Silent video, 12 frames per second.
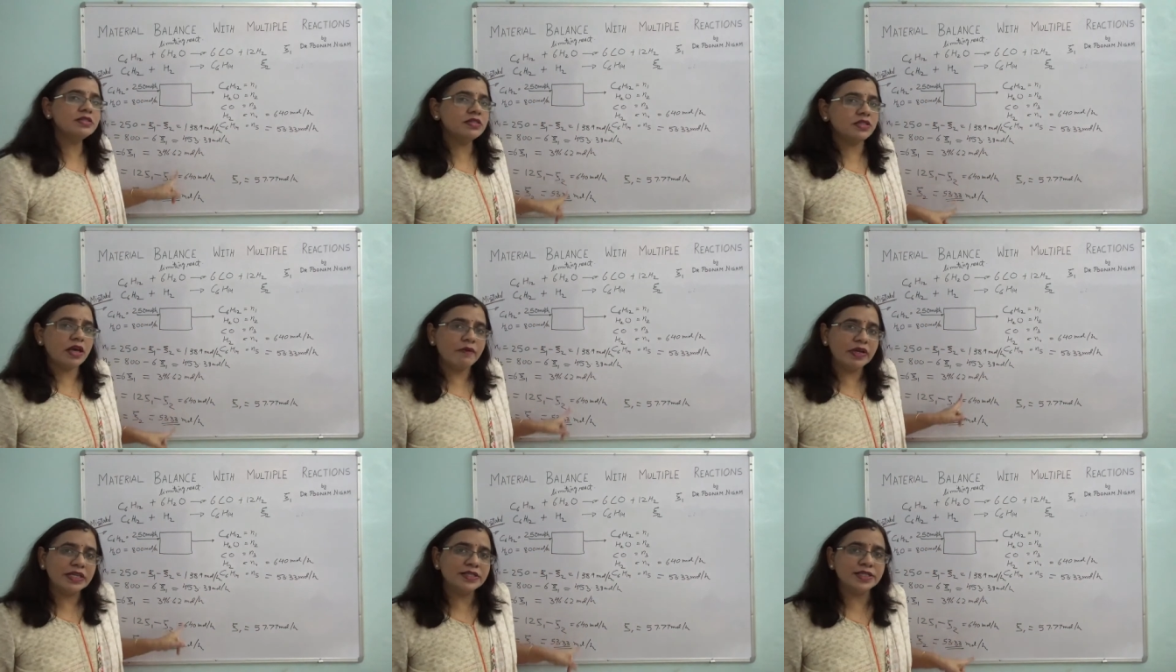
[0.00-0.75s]
in zeta
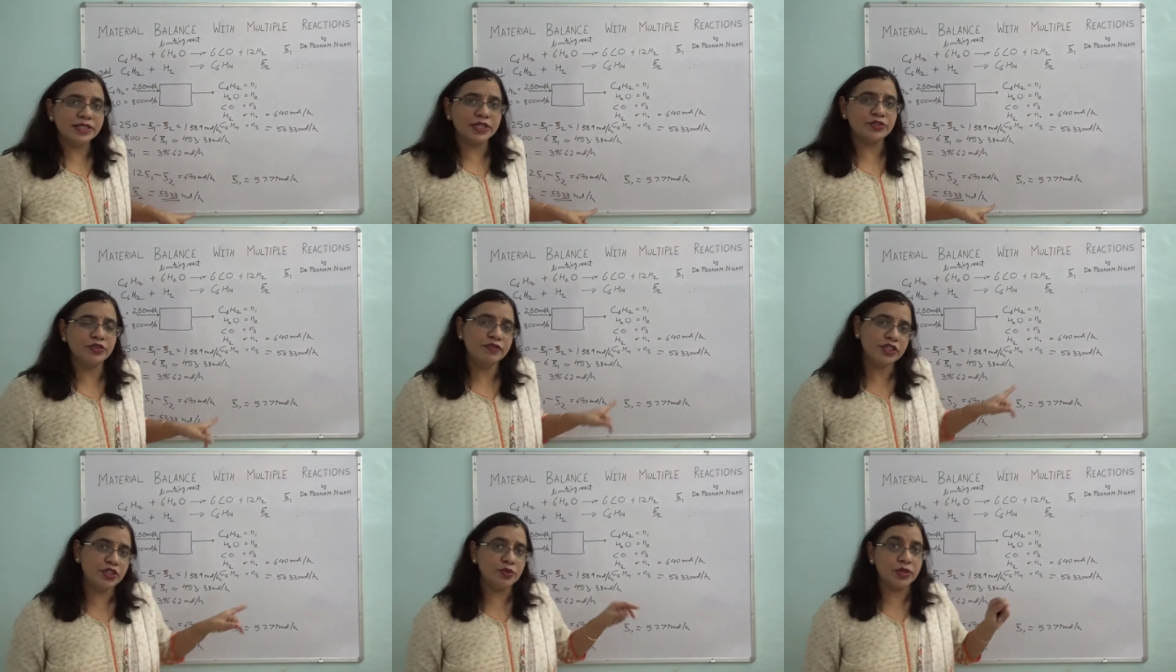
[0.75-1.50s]
one and zeta two,
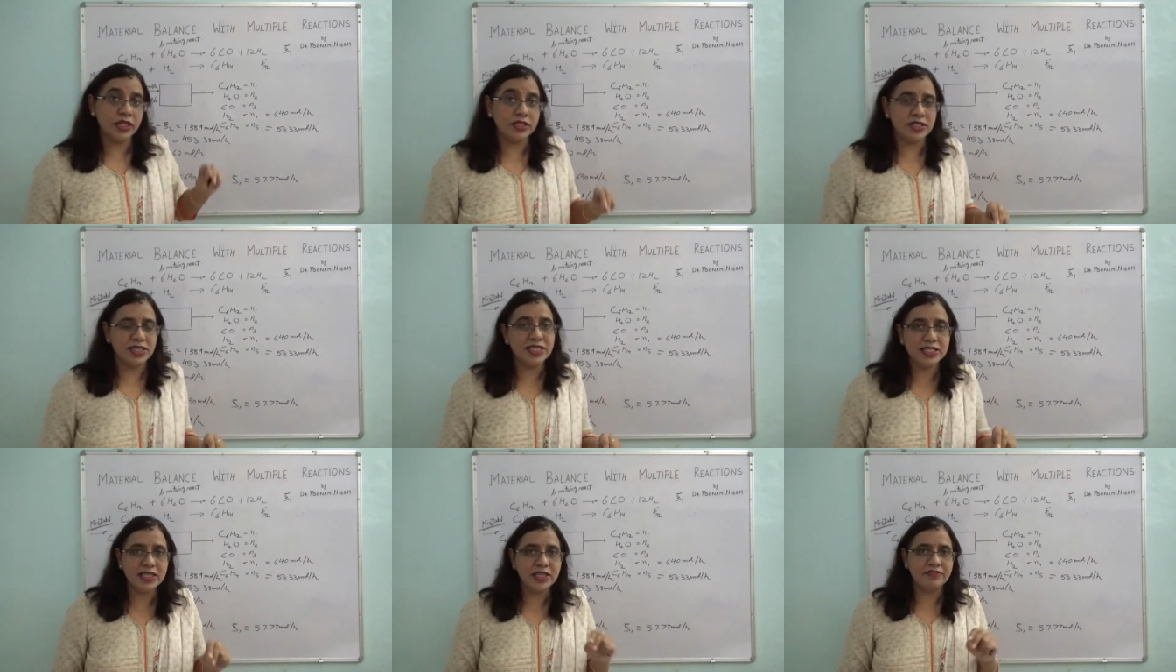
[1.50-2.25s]
which you can
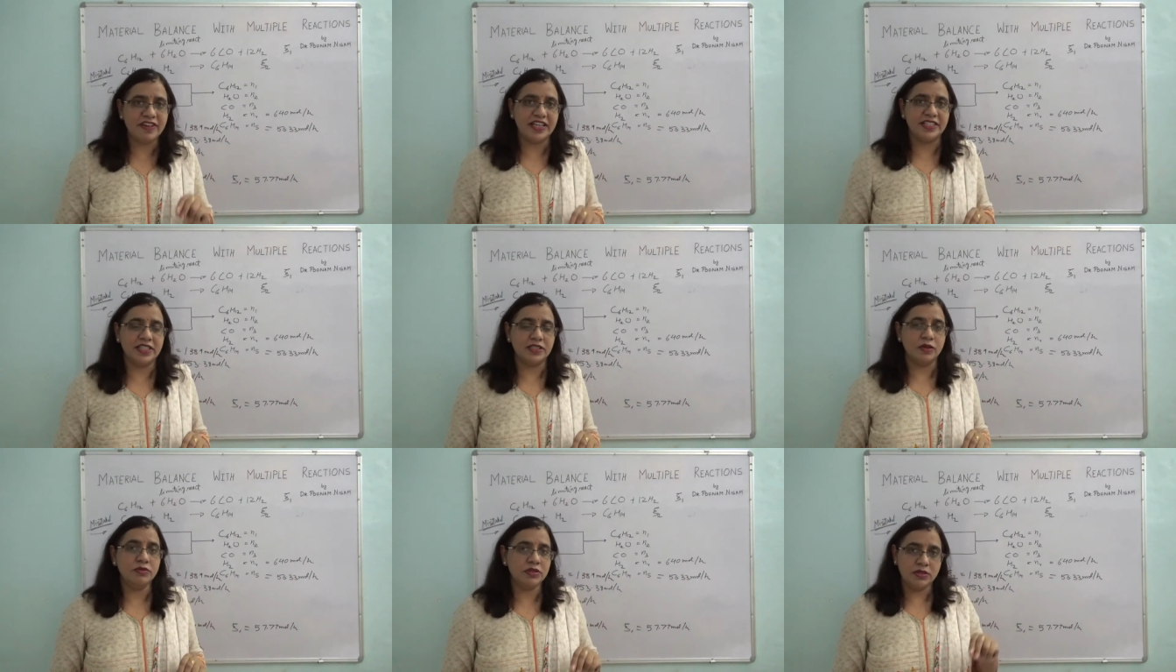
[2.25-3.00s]
easily find it
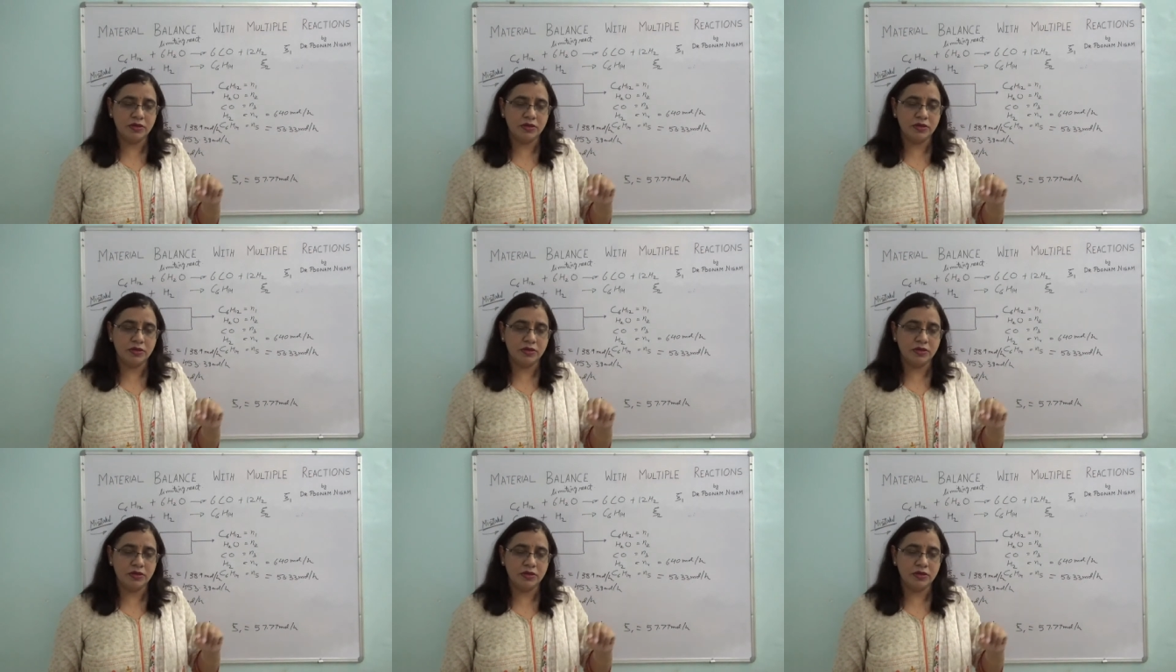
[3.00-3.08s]
out.